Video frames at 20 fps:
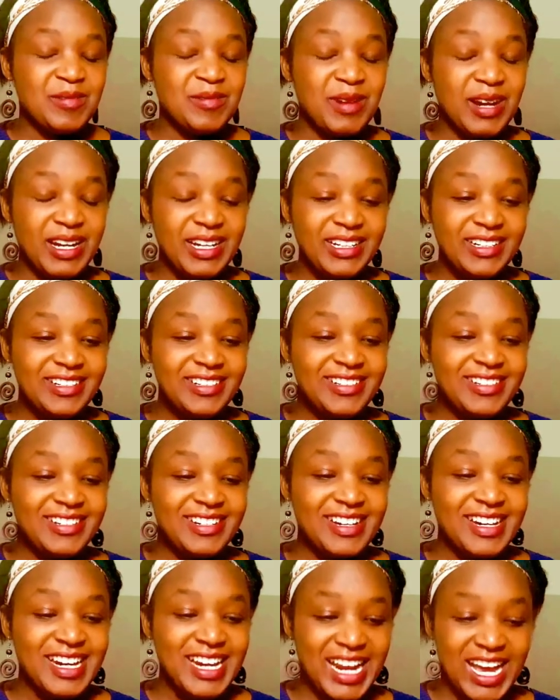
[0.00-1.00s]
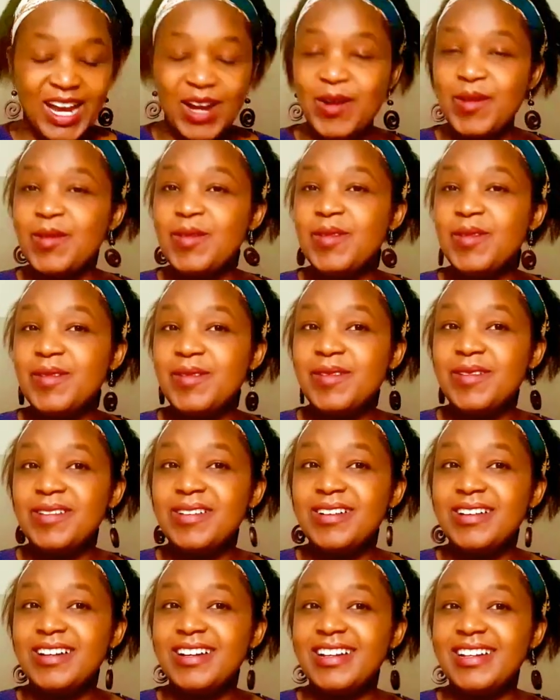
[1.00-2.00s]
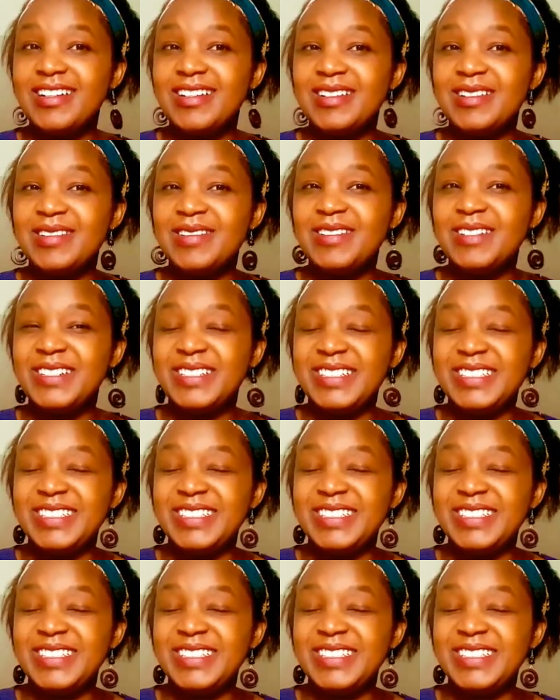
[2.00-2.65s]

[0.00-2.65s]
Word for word: right now uh,